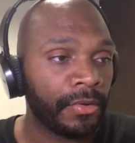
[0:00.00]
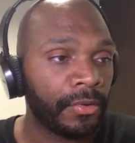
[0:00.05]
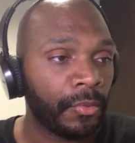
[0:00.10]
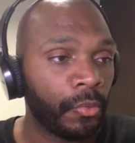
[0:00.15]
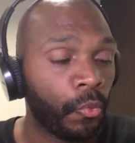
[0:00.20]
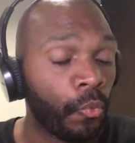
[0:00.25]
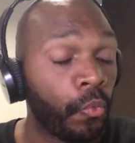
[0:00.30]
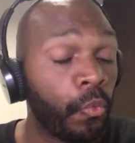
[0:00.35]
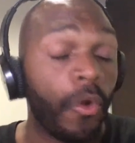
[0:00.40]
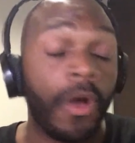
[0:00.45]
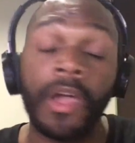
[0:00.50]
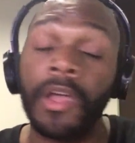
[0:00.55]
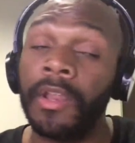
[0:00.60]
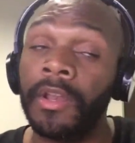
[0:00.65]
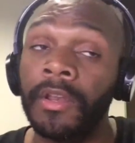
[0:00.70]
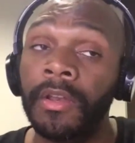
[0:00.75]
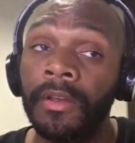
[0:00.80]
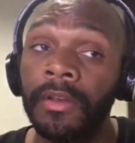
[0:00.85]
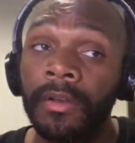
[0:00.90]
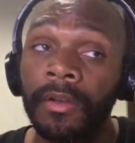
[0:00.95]

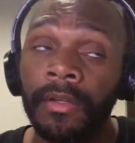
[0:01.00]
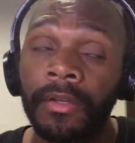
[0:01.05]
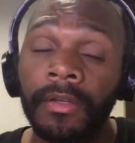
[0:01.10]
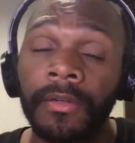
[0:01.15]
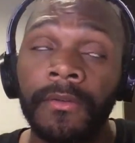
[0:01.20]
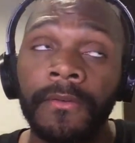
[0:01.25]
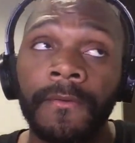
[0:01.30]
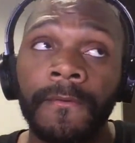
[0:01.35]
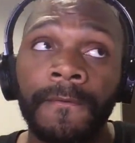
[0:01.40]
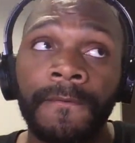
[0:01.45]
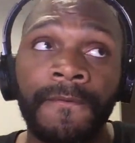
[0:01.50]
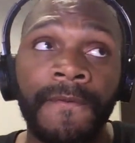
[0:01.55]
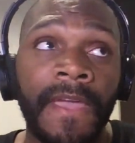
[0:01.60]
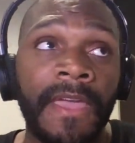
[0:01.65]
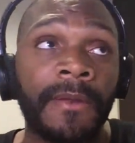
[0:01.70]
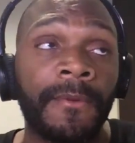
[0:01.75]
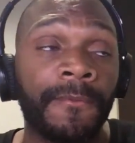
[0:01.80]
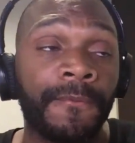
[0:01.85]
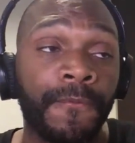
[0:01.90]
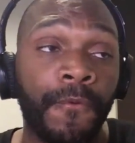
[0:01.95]
one
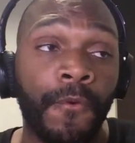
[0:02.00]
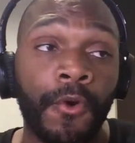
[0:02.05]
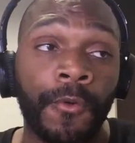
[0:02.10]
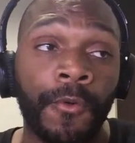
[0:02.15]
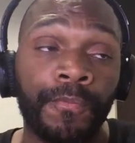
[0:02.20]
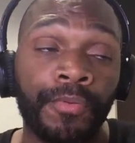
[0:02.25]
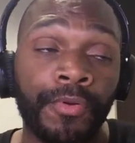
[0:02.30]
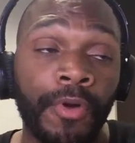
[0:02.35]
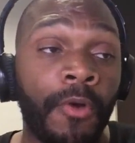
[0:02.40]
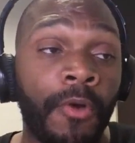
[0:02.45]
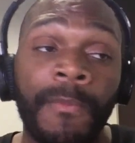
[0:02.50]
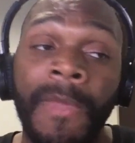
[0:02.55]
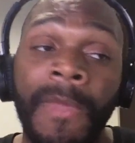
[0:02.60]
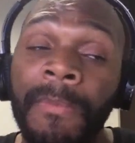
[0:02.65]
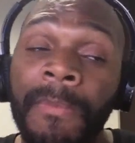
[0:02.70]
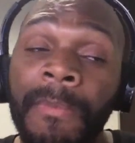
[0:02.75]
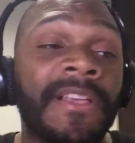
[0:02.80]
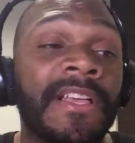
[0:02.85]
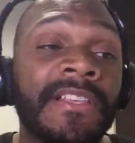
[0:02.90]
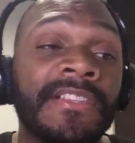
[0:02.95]
Phantom 4 Pro, maybe
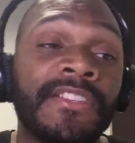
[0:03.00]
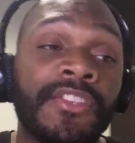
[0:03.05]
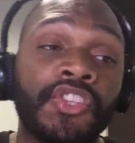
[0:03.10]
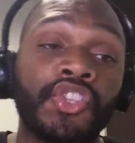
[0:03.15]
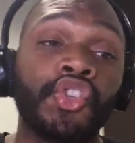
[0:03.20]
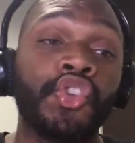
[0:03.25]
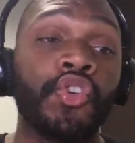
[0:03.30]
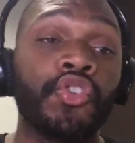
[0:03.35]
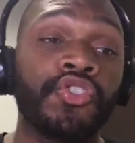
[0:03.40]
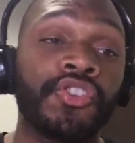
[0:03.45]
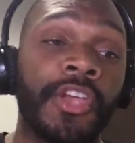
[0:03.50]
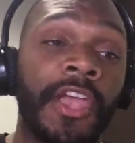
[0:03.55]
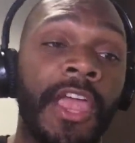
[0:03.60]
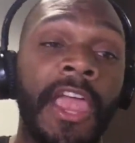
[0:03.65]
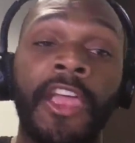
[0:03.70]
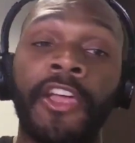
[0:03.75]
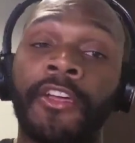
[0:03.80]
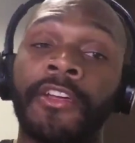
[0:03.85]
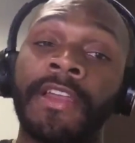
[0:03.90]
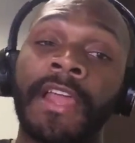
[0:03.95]
because it's user
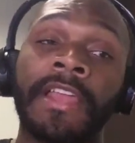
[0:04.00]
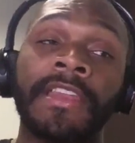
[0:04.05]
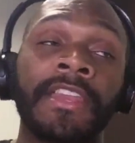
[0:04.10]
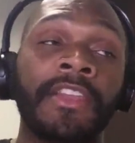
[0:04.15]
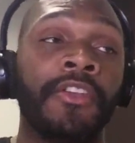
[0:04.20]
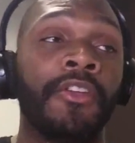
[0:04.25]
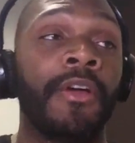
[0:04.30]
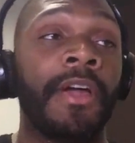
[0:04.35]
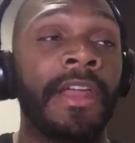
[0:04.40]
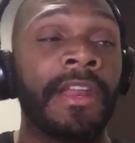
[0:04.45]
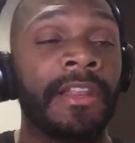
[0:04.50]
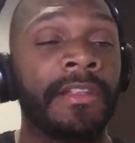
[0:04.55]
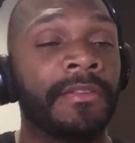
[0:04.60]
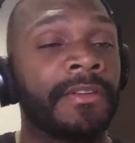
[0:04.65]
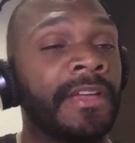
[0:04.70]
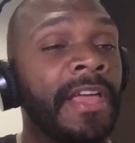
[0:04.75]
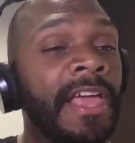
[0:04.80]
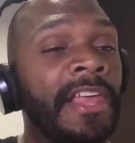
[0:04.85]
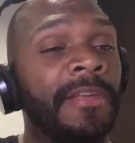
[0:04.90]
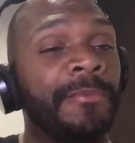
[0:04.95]
error and I didn't know how to
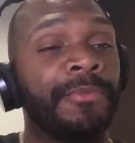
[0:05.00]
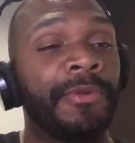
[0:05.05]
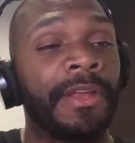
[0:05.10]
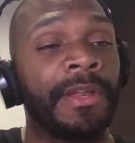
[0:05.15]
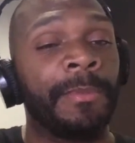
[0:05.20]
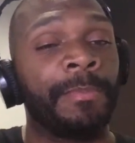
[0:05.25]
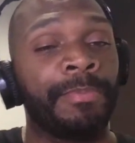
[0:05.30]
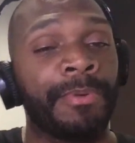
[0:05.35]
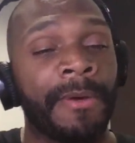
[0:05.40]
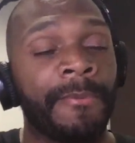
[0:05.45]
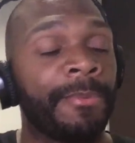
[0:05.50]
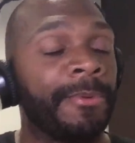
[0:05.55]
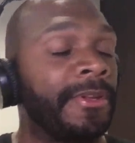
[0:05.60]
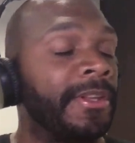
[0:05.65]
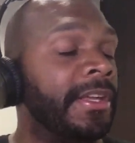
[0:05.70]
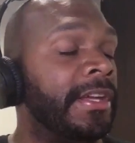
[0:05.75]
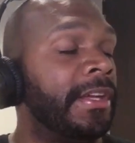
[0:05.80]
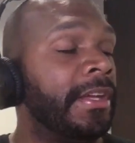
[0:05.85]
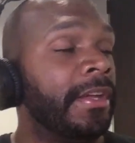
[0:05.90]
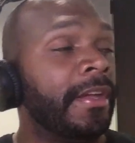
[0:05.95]
calibrate it
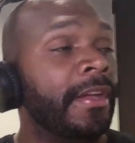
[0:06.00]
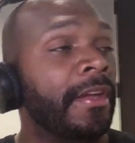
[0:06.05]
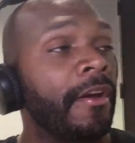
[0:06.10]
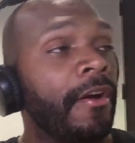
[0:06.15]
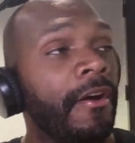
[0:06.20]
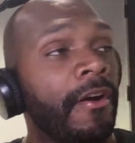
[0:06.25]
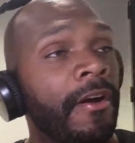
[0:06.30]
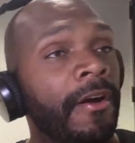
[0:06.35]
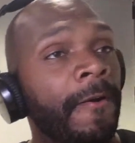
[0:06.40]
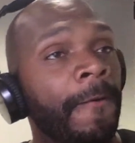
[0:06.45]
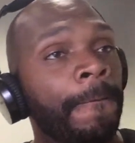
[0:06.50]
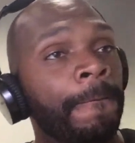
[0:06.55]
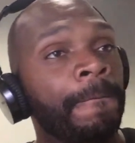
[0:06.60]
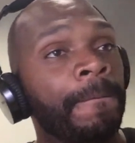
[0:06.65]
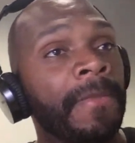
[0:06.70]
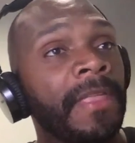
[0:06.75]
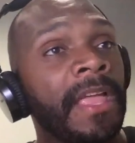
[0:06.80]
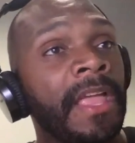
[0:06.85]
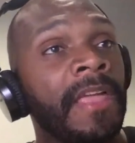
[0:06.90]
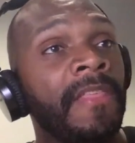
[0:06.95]
properly. And
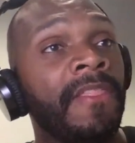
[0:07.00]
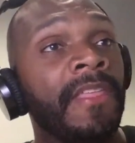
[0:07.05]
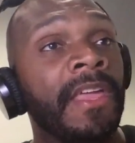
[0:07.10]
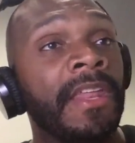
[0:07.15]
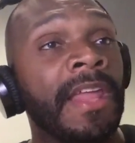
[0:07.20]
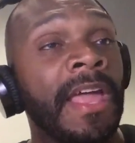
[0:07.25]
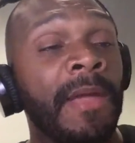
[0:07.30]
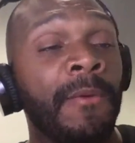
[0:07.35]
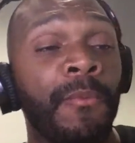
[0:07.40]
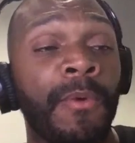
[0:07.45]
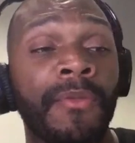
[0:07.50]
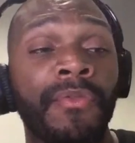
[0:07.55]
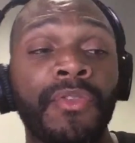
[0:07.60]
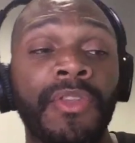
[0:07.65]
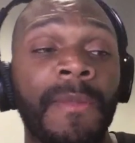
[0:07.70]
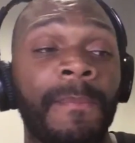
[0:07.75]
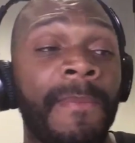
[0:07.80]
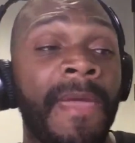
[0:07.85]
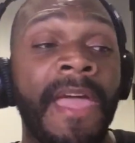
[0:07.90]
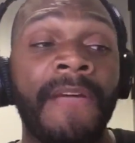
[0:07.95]
then I went to the
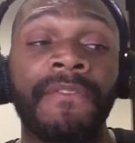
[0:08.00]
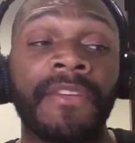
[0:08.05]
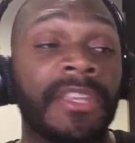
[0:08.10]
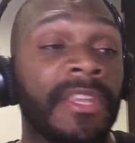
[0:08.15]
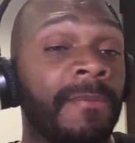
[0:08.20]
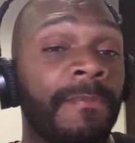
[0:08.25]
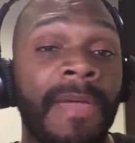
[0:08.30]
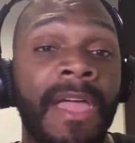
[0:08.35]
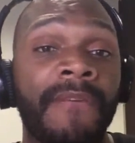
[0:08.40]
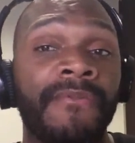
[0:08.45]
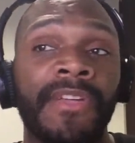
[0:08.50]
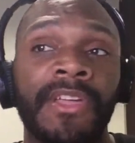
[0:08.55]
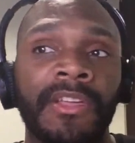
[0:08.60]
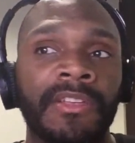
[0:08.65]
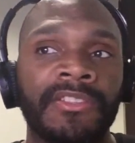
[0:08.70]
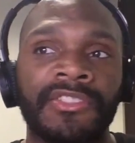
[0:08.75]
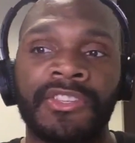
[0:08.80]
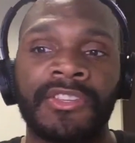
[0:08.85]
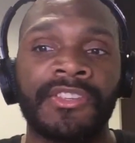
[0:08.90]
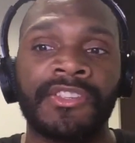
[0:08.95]
Mavic, and the Mavic is
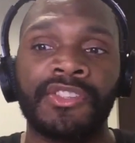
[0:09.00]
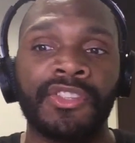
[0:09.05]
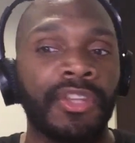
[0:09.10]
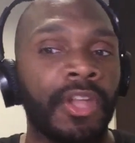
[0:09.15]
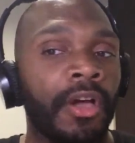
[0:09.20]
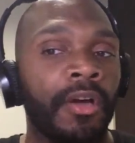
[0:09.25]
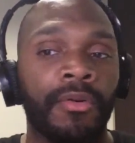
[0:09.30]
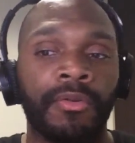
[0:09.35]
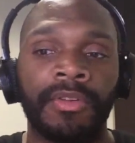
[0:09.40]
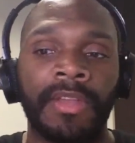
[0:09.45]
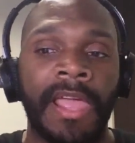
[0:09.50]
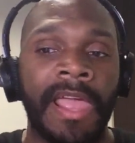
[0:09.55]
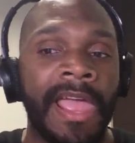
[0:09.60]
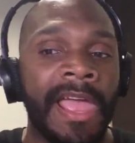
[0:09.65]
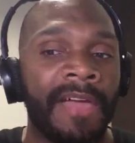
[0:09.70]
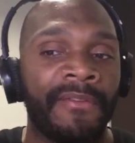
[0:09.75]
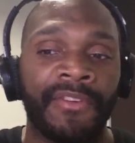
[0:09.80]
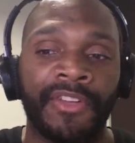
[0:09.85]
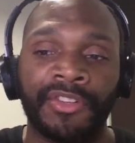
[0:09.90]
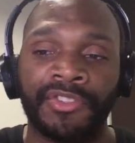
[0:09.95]
just known to
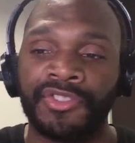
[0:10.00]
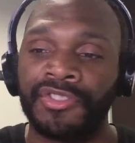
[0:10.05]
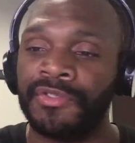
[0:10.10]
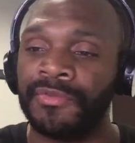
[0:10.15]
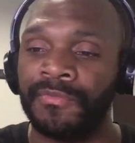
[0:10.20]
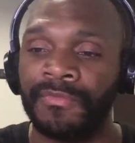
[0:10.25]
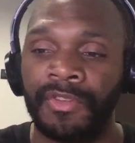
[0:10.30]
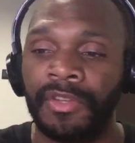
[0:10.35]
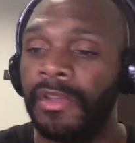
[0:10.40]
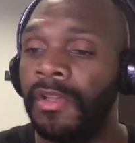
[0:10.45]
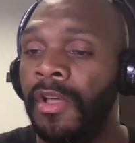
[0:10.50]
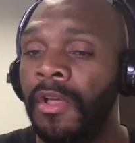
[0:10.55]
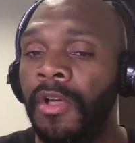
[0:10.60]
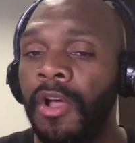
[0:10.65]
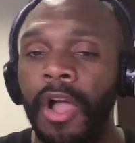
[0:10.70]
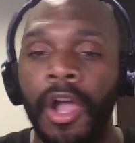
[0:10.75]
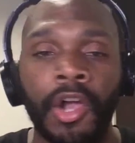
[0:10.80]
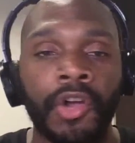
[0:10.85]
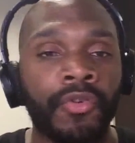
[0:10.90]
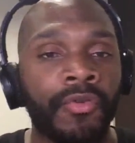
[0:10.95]
have
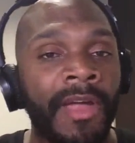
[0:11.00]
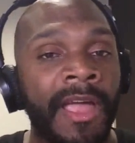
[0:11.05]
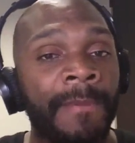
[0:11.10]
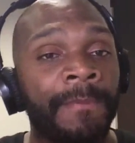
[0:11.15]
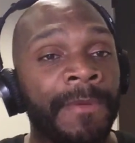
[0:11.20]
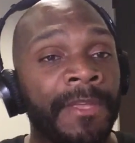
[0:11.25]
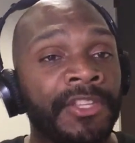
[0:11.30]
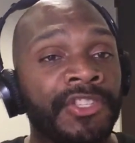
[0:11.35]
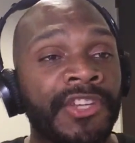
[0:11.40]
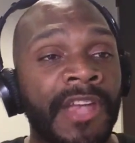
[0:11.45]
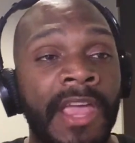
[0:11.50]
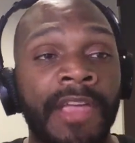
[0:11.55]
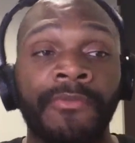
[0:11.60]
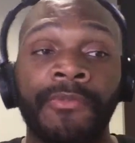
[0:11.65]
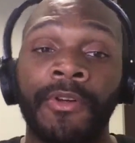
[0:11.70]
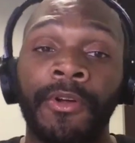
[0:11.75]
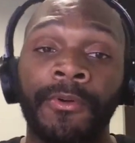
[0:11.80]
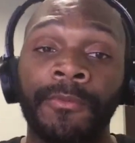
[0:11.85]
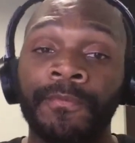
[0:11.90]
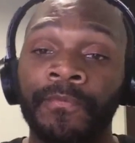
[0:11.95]
a crappy
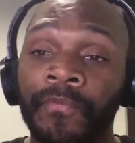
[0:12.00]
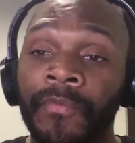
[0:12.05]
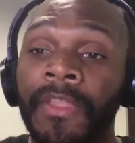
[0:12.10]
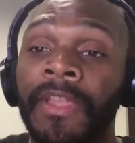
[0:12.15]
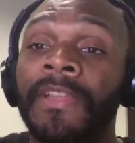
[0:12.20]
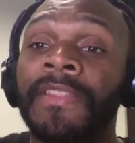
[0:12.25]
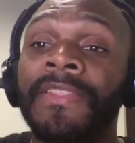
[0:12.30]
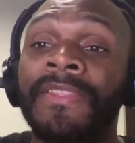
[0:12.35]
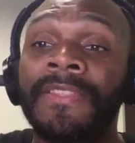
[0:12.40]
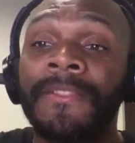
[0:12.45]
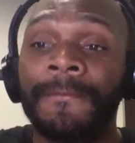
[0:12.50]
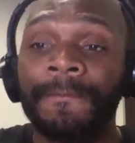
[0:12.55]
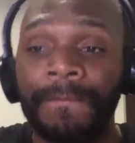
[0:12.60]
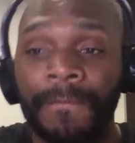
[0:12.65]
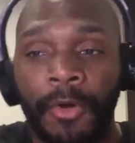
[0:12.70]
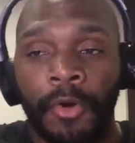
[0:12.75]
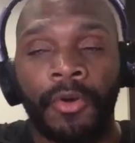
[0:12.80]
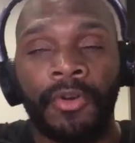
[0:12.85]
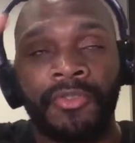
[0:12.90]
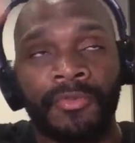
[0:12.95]
gyro
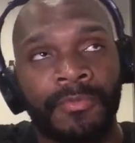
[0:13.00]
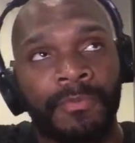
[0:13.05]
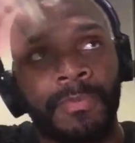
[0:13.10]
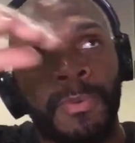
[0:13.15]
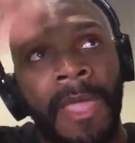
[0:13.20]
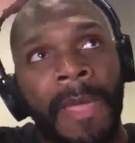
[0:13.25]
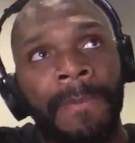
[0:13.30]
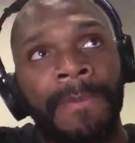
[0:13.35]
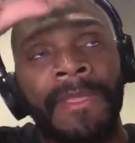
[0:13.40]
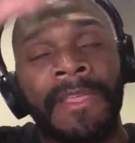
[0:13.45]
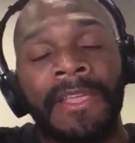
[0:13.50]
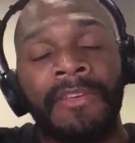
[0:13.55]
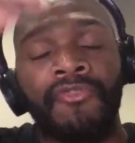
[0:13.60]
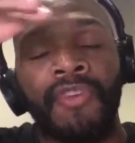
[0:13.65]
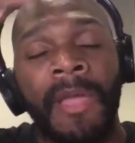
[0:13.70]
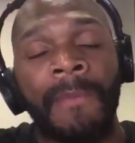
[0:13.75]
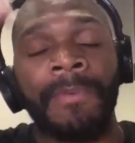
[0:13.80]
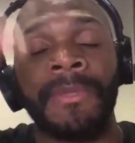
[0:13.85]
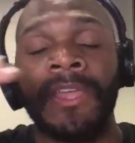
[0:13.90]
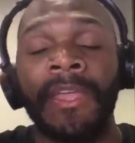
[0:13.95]
or crappy
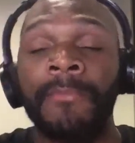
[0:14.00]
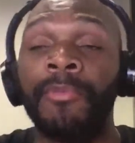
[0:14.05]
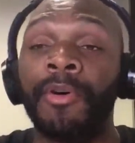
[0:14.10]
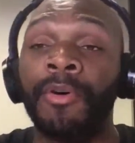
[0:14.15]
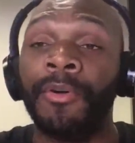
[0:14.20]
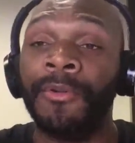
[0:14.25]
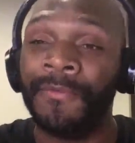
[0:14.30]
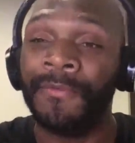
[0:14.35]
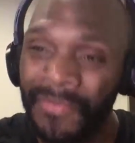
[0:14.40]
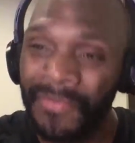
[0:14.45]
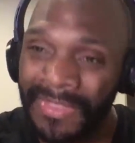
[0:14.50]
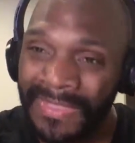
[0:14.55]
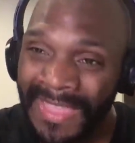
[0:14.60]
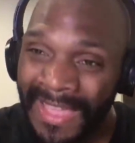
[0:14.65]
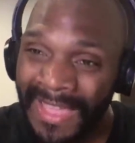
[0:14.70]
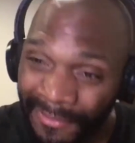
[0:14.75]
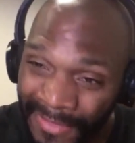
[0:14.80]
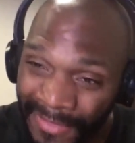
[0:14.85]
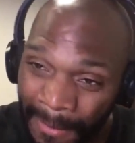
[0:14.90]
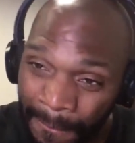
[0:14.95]
gimbal.
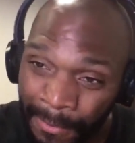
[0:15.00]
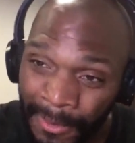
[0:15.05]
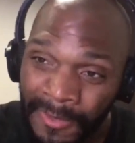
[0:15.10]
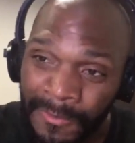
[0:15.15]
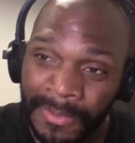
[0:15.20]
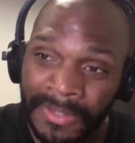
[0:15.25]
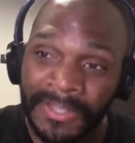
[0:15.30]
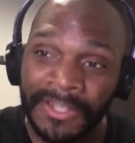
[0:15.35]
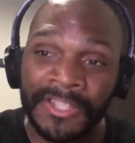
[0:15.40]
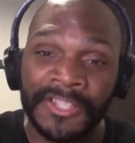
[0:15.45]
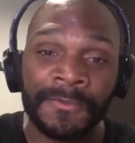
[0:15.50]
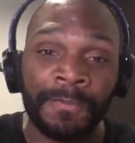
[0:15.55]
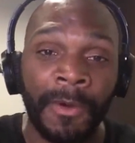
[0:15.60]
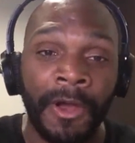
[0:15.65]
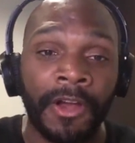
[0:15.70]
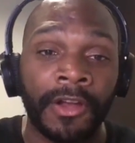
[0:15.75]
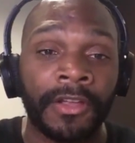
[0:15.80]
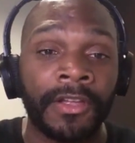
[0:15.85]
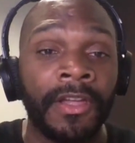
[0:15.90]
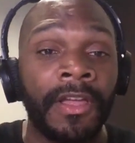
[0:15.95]
Now that brings me to the
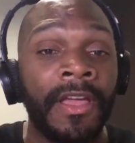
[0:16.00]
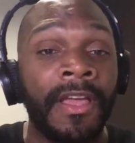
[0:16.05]
Spark.